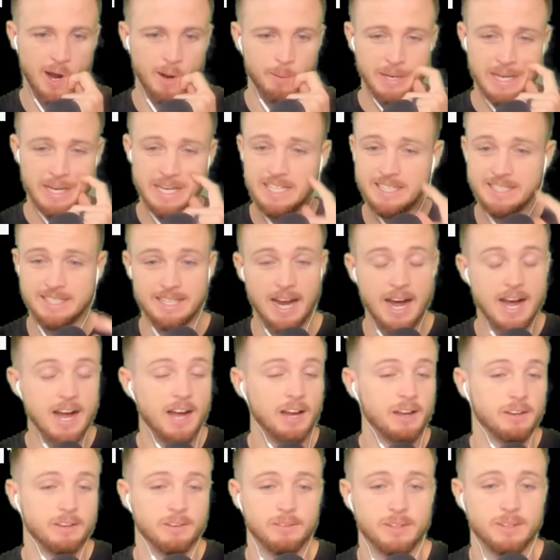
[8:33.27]
He's
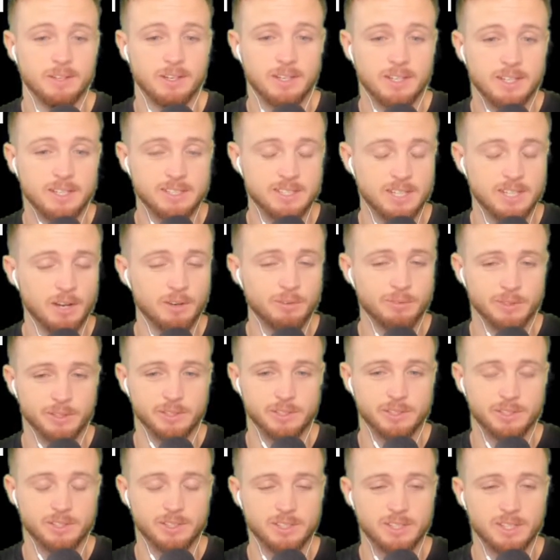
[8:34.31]
not
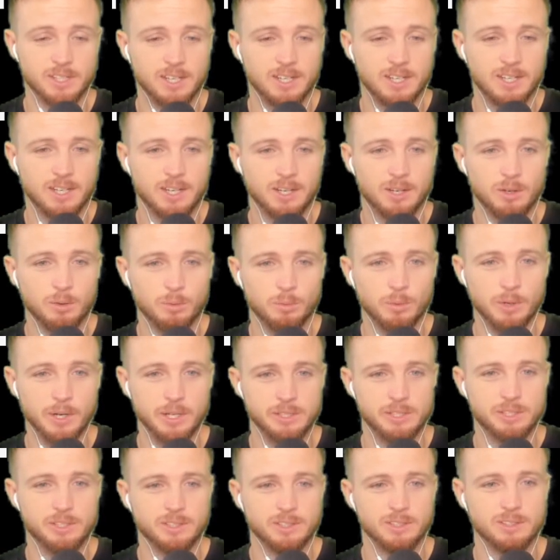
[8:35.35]
selfish,
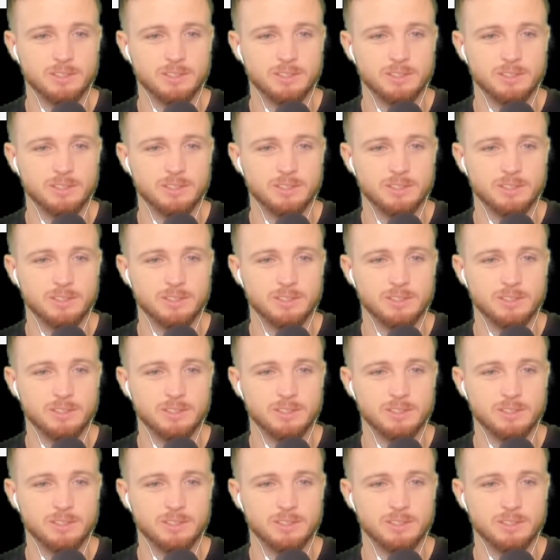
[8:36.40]
which